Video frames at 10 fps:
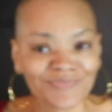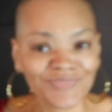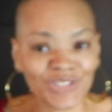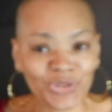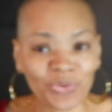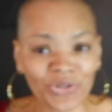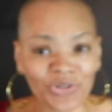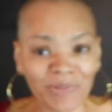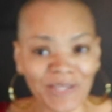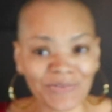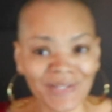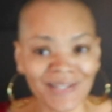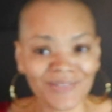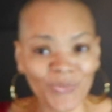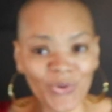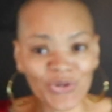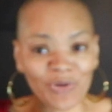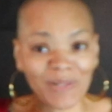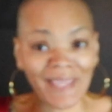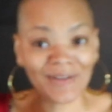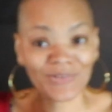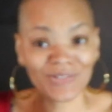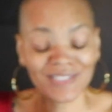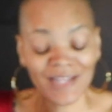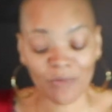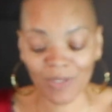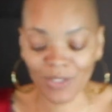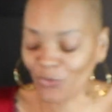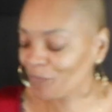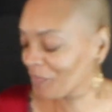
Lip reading: Did you order your planner yet? Order your planner. It's down below.